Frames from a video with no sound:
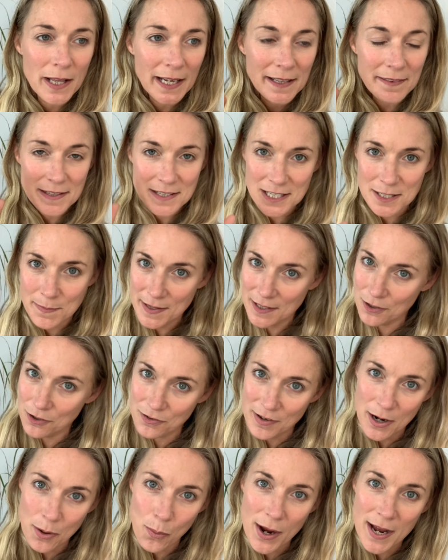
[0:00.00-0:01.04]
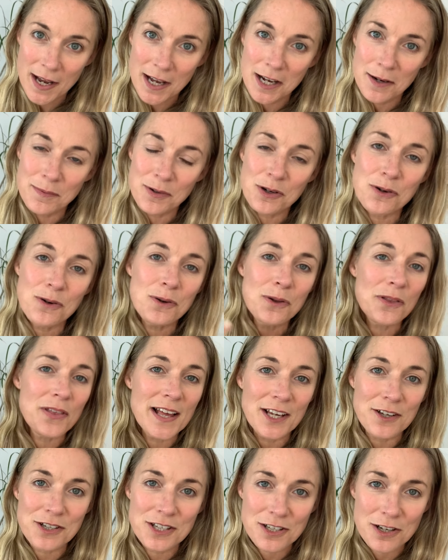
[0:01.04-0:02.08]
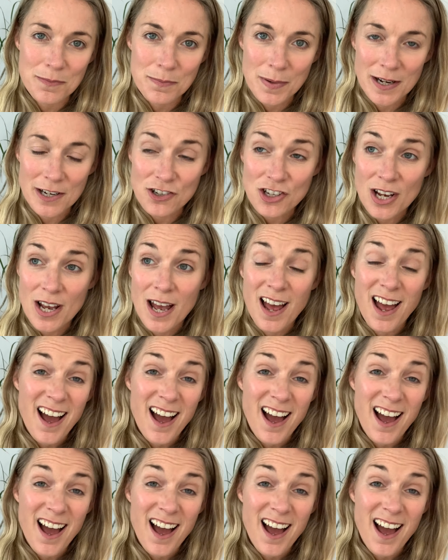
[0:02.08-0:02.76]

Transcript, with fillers: Like this has been a great wake up call. Thank you so much.